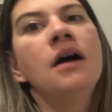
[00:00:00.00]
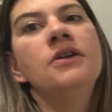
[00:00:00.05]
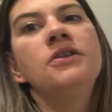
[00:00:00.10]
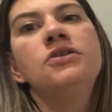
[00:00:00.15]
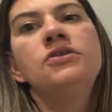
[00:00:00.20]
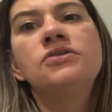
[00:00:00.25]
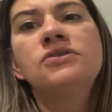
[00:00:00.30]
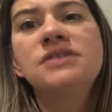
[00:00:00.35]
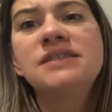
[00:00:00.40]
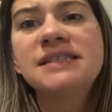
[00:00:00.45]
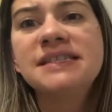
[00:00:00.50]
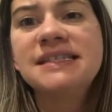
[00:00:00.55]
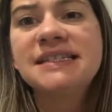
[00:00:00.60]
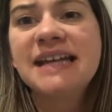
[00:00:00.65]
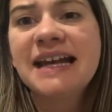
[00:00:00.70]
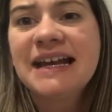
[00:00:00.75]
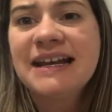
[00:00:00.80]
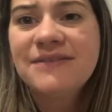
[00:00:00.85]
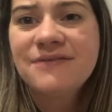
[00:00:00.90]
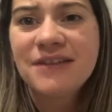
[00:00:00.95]
You're
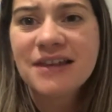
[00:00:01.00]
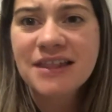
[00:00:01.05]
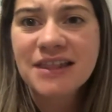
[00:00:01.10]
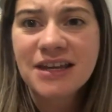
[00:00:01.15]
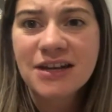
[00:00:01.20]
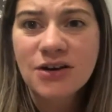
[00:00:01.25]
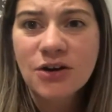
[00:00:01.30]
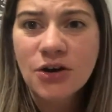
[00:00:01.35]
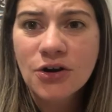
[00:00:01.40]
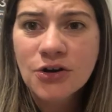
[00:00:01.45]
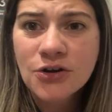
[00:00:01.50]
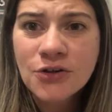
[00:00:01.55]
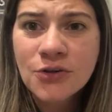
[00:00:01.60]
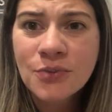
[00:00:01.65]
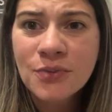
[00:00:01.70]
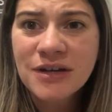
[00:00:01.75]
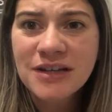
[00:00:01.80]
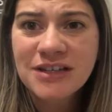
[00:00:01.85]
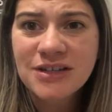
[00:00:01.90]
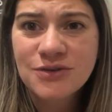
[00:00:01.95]
saving the earth
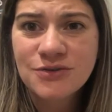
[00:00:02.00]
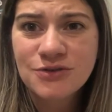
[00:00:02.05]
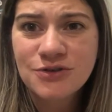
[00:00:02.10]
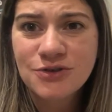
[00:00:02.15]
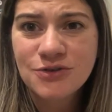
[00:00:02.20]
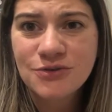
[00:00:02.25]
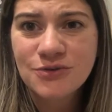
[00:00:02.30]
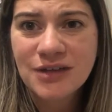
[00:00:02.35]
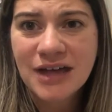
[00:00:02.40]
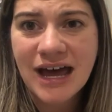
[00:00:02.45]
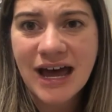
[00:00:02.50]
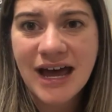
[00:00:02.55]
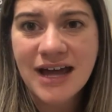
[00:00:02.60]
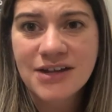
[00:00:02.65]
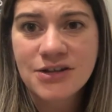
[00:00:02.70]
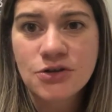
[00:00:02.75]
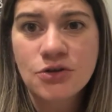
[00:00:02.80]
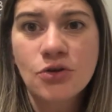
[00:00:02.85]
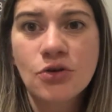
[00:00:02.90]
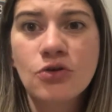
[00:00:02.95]
when you do that.
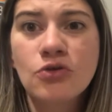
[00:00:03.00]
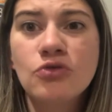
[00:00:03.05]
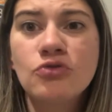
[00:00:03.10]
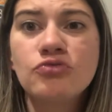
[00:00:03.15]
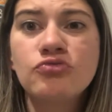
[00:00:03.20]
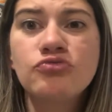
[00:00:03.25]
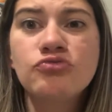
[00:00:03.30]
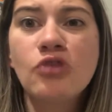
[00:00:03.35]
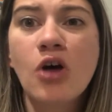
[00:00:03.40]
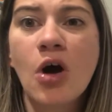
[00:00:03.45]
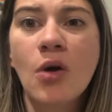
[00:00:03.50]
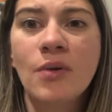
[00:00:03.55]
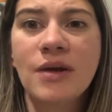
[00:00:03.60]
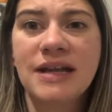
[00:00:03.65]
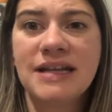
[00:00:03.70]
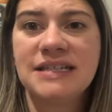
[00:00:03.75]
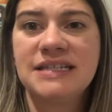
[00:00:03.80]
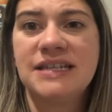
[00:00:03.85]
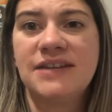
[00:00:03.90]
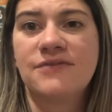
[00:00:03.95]
You're
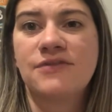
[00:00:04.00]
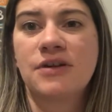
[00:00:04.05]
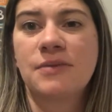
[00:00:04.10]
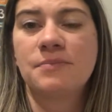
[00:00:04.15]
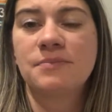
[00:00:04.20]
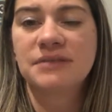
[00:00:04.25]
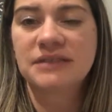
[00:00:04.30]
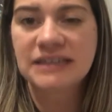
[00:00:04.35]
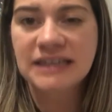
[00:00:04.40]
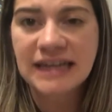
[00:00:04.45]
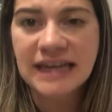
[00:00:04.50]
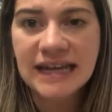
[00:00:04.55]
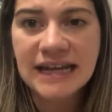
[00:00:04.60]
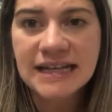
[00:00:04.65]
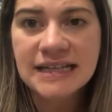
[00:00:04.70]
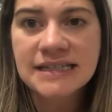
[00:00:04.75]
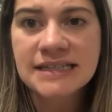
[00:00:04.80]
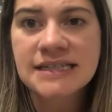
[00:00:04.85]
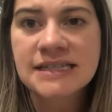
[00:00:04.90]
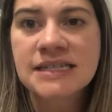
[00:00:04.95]
growing different
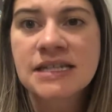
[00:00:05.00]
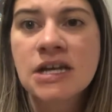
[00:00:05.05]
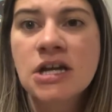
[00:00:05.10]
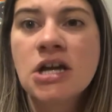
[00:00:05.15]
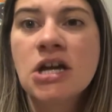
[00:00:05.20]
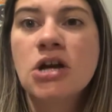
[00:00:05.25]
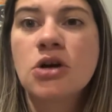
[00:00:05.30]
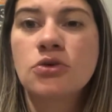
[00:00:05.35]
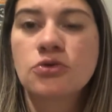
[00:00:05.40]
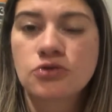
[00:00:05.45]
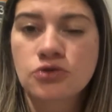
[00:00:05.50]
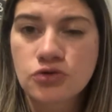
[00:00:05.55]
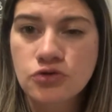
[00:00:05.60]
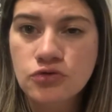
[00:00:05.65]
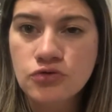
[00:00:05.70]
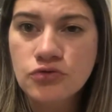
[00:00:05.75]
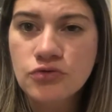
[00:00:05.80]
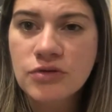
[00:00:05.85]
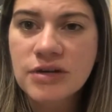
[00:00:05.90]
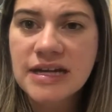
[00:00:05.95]
plants or
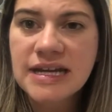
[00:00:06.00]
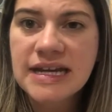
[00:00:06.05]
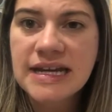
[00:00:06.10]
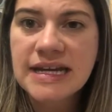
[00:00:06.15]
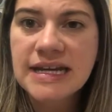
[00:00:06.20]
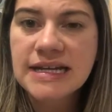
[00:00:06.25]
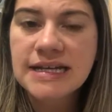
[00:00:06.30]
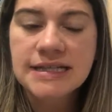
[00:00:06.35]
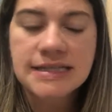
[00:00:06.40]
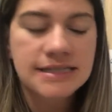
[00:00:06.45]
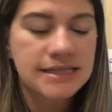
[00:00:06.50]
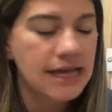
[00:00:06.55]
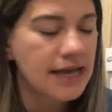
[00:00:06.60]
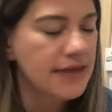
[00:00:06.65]
trees.